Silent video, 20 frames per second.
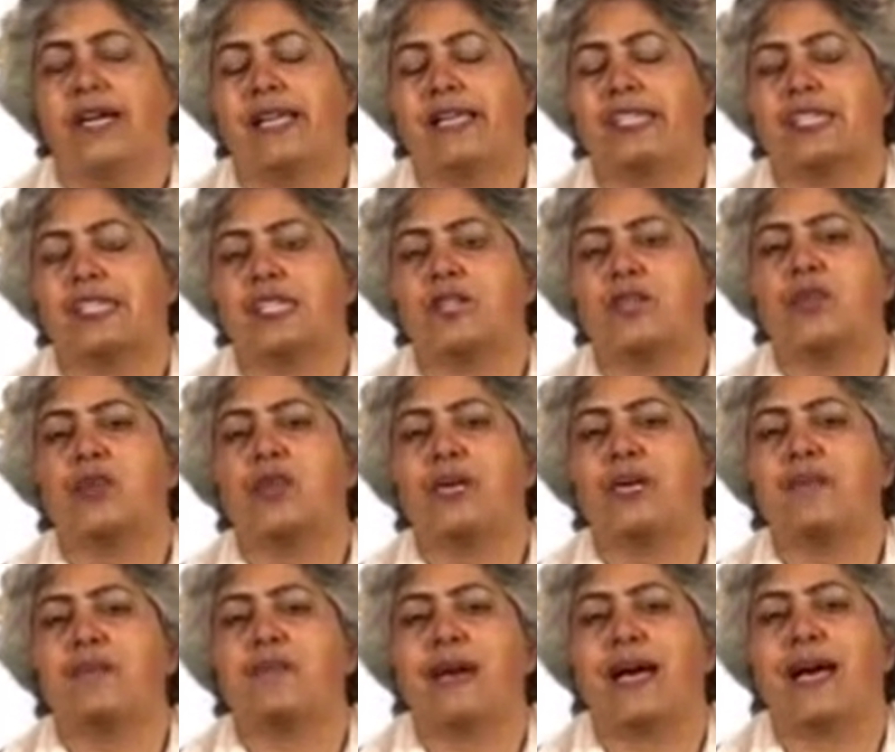And he says,
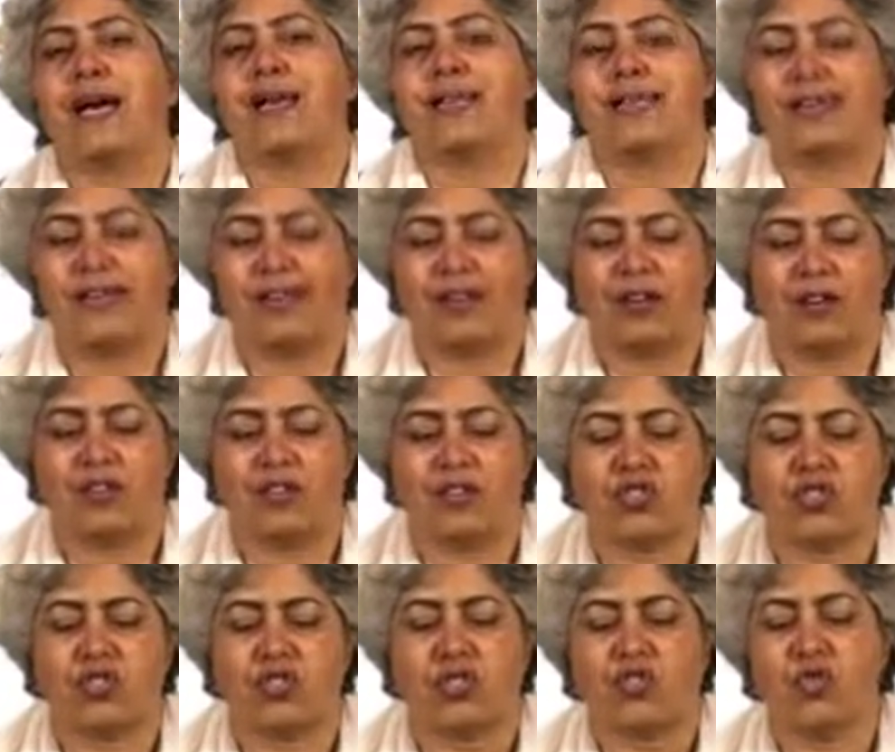where a man cannot